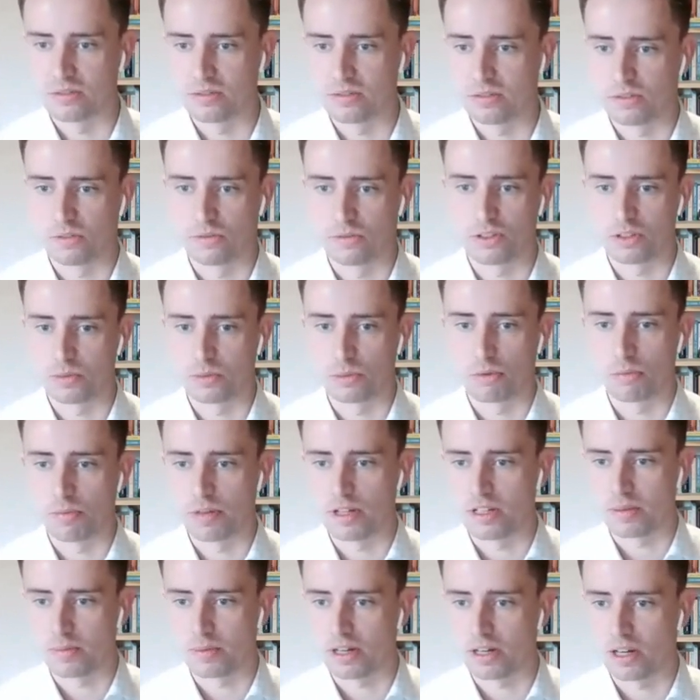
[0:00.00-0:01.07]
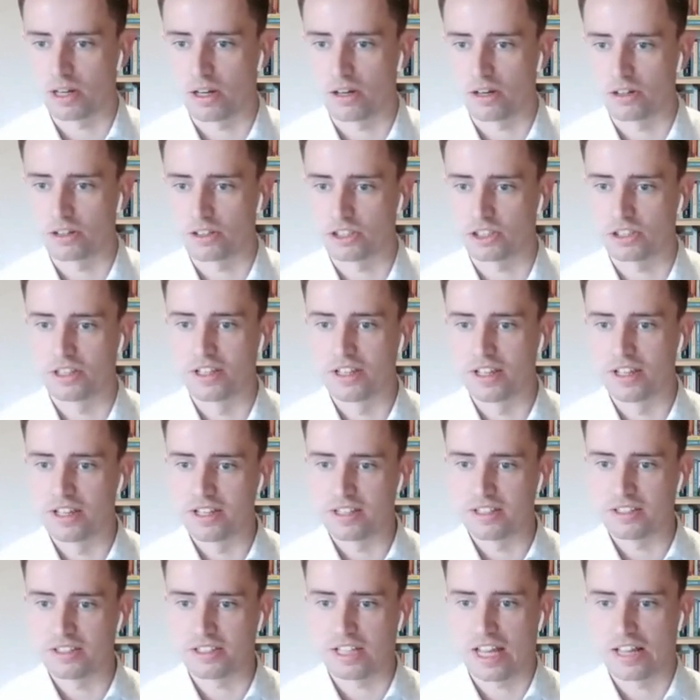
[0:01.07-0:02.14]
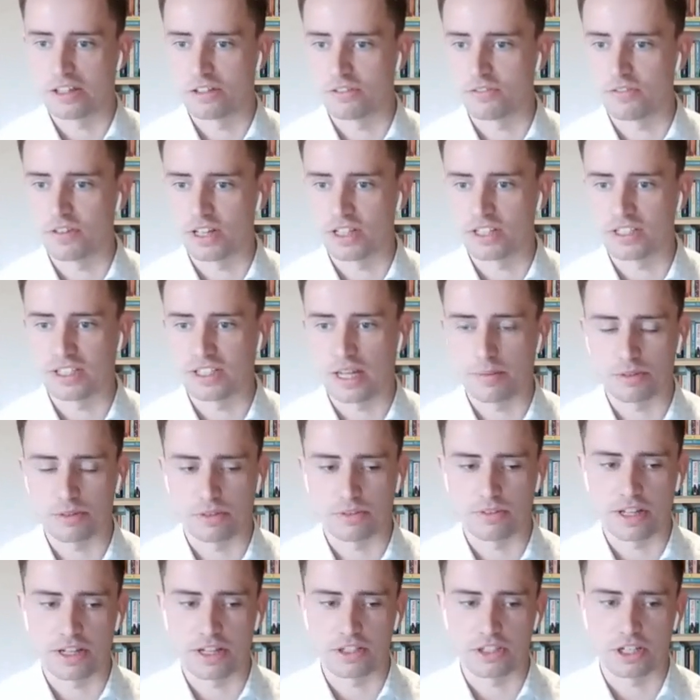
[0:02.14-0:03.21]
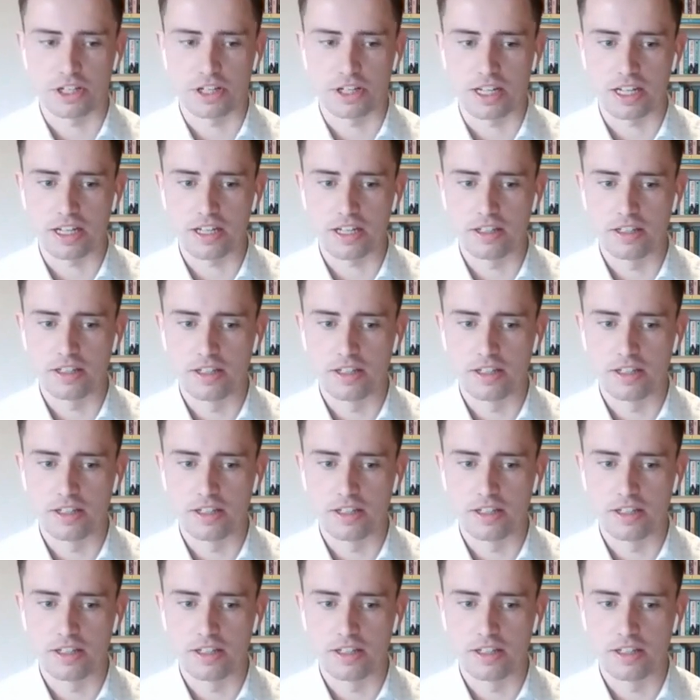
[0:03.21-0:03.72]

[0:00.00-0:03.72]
sort of small, medium and large, take the first steps on that journey.